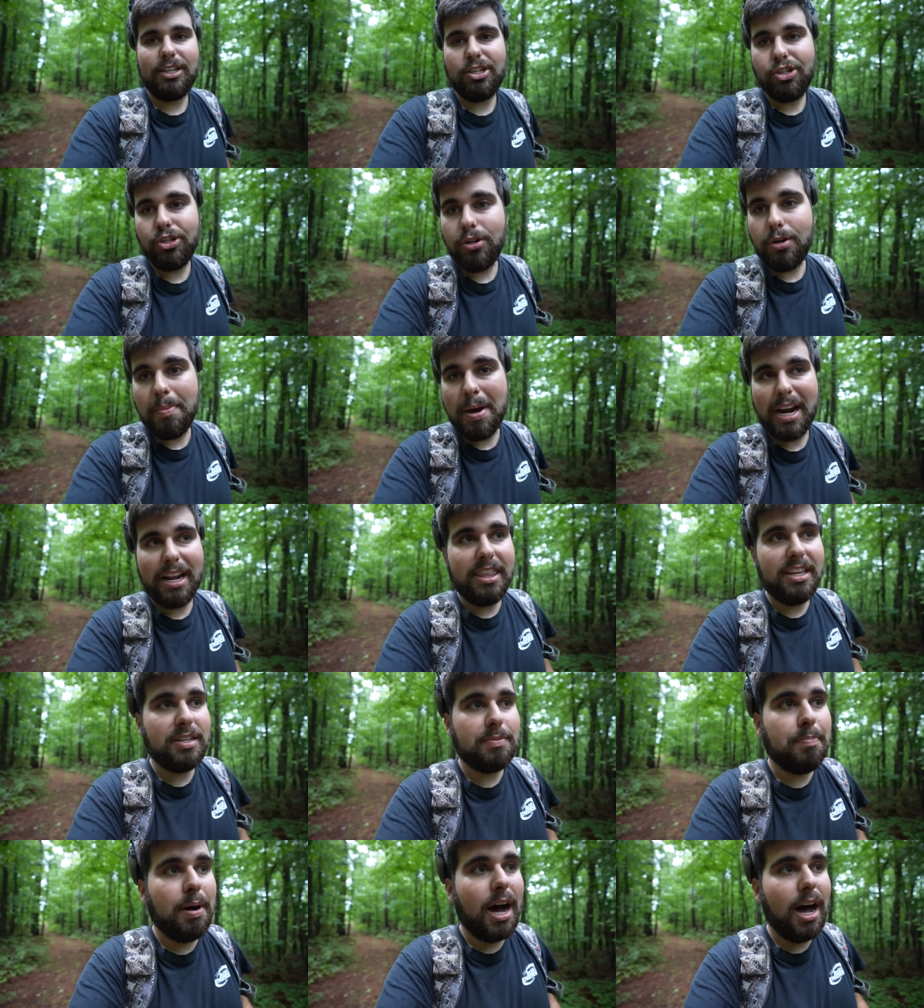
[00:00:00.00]
and shoot them out of
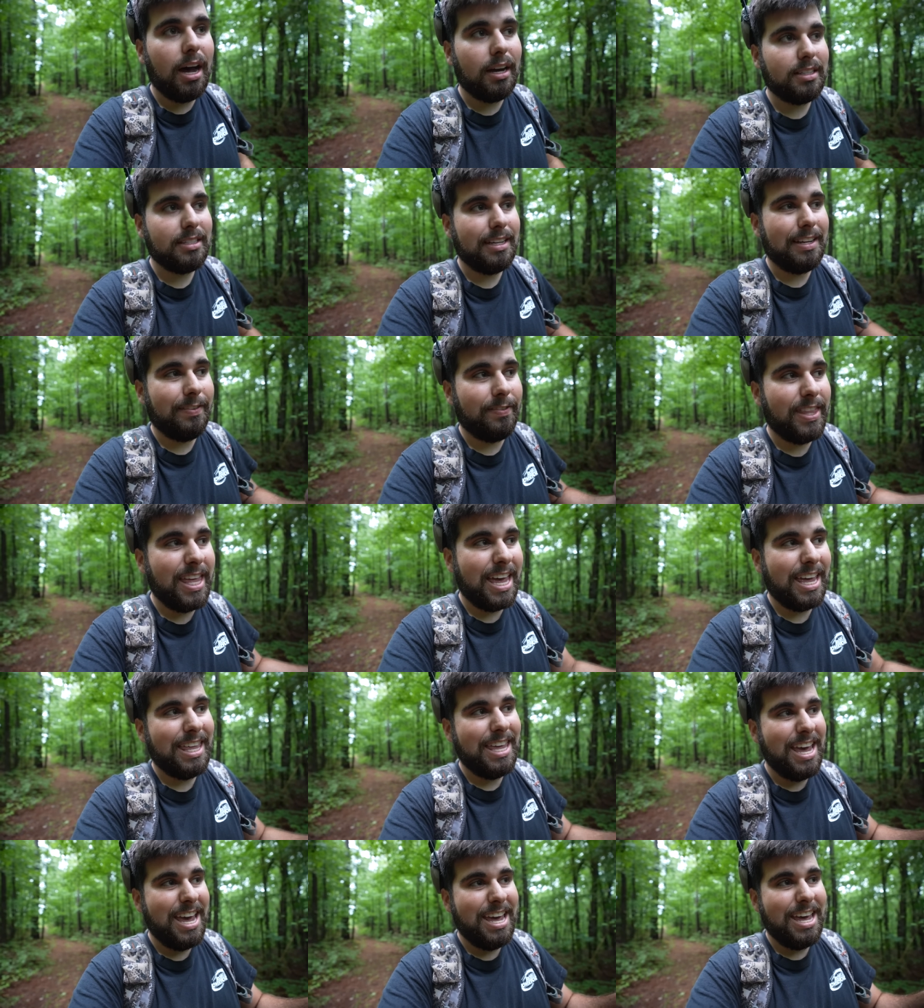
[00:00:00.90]
this box. If
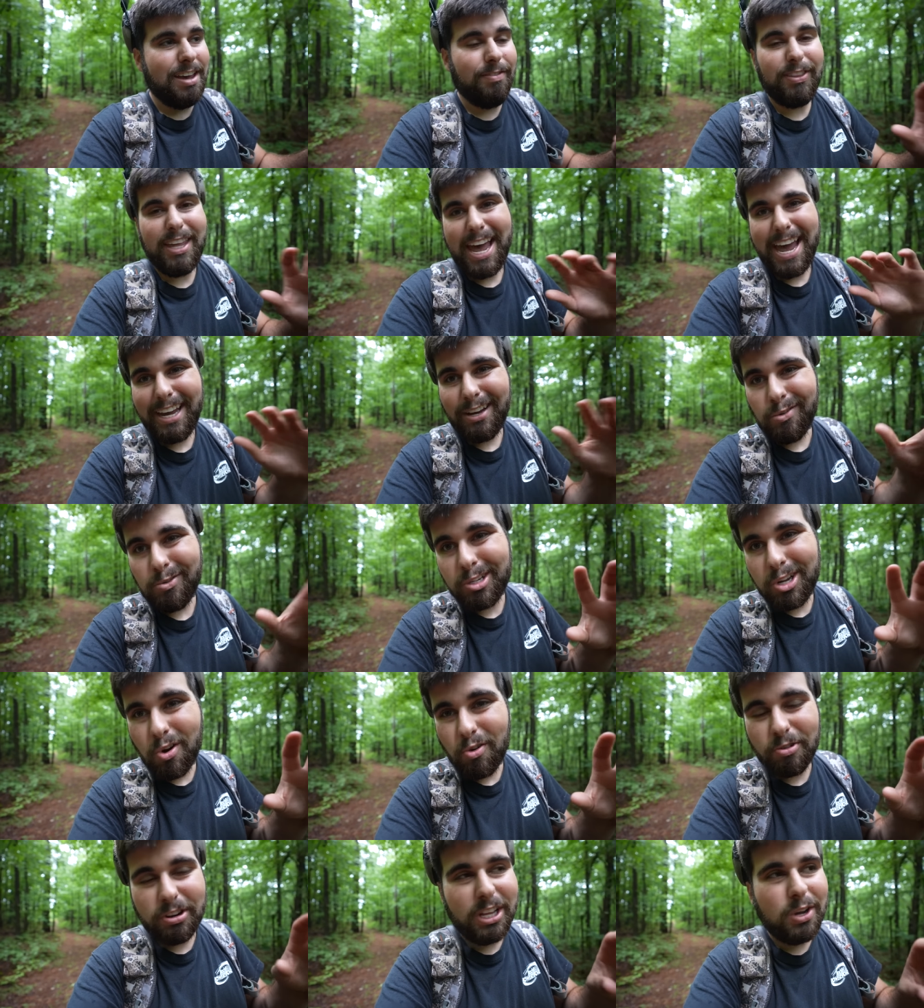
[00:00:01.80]
the angles
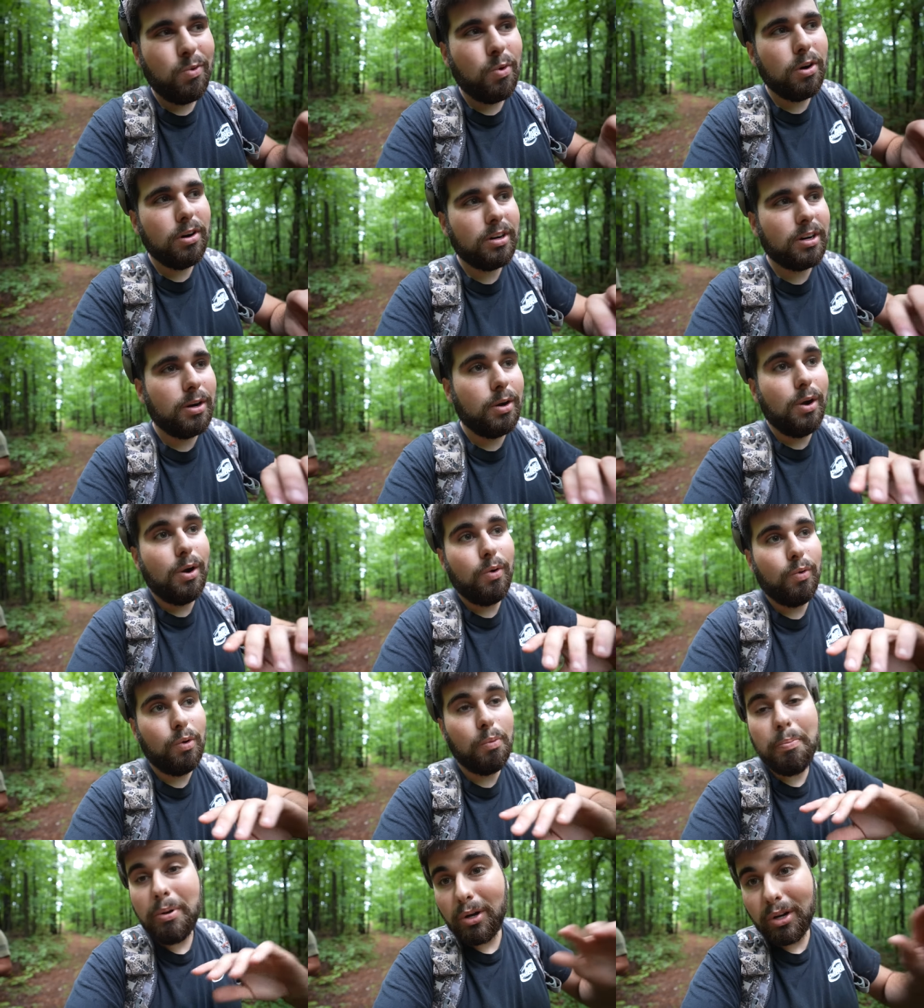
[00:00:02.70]
don't really work,
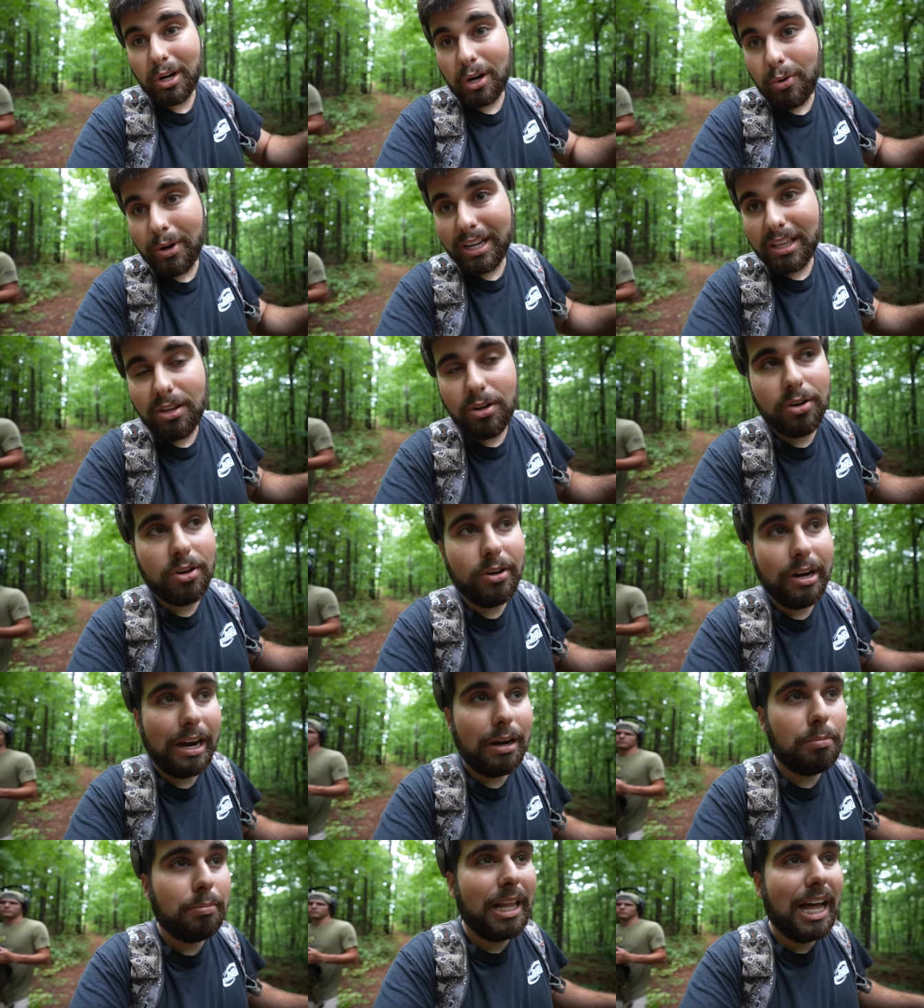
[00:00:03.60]
we'll build a quick little
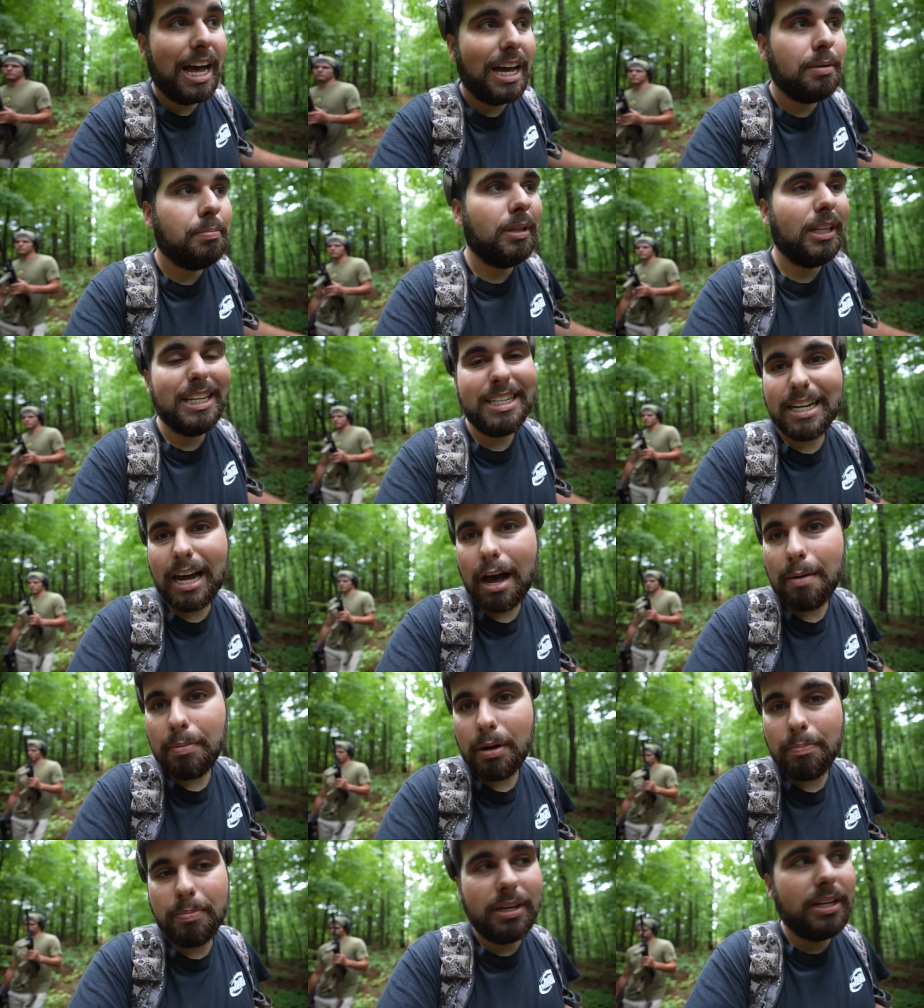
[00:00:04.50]
ground blind, but let's
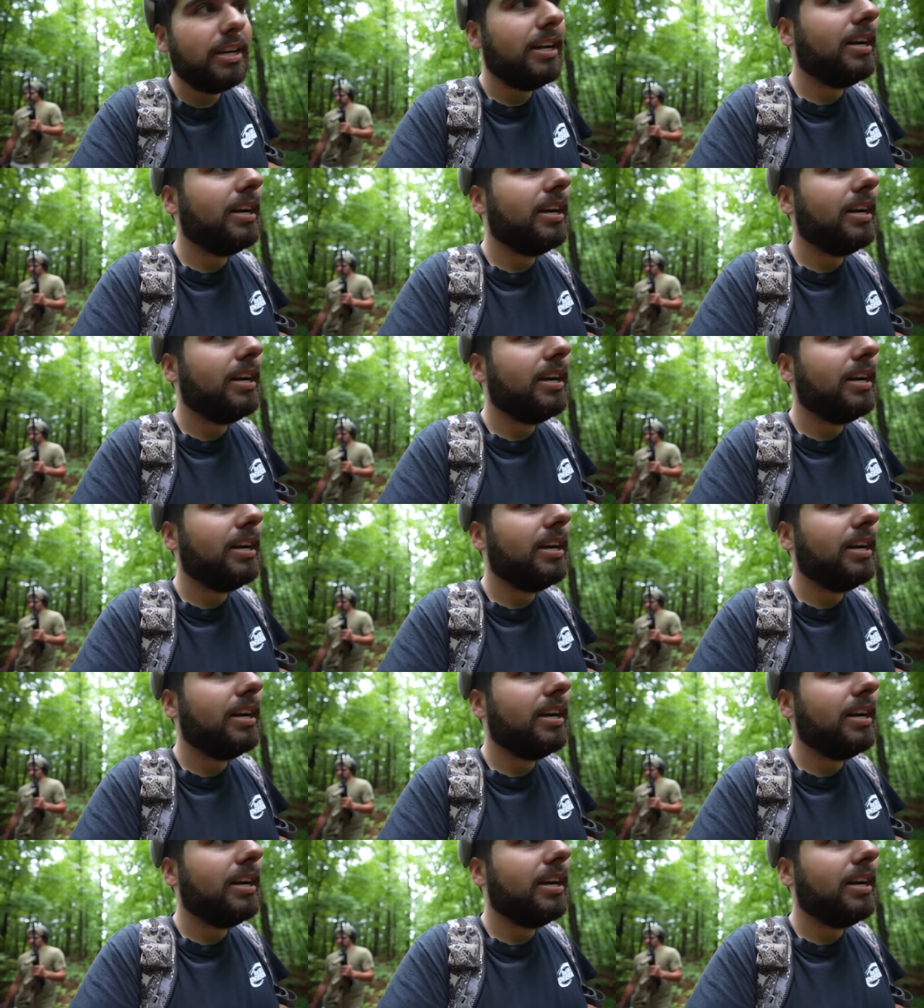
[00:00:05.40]
hop up in